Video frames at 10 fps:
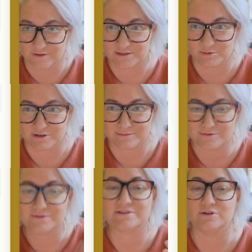to the first
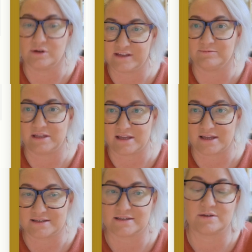principles, not give me
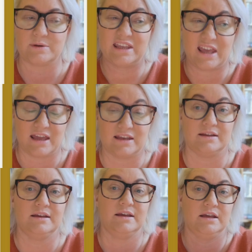the answer. So
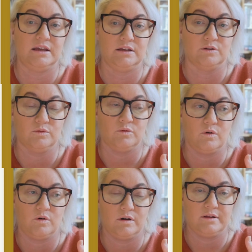again, you know,
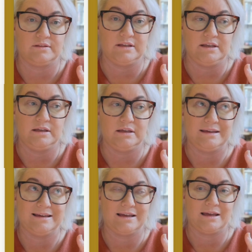
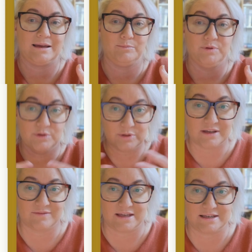the
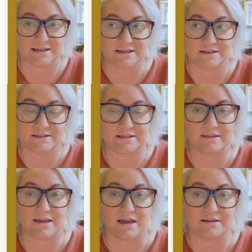beauty of these is
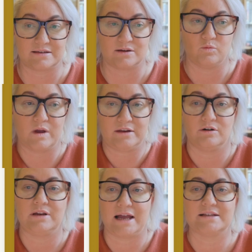that we're
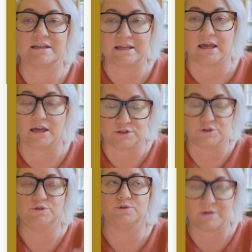not asking AI
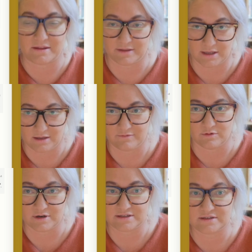to do our thinking
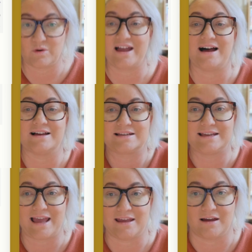for us. We're
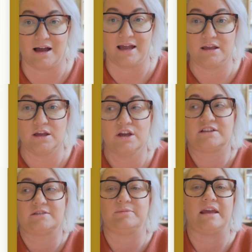asking AI
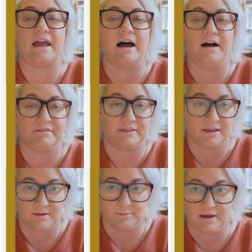to be our
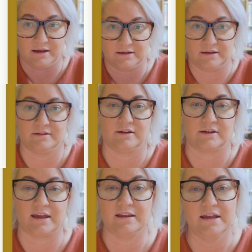thinking partner,
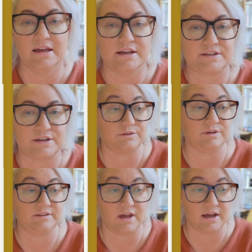okay? So
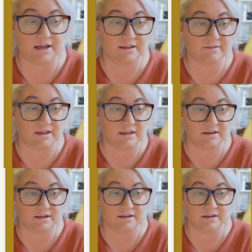if I
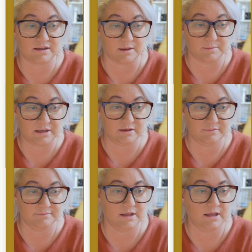then come here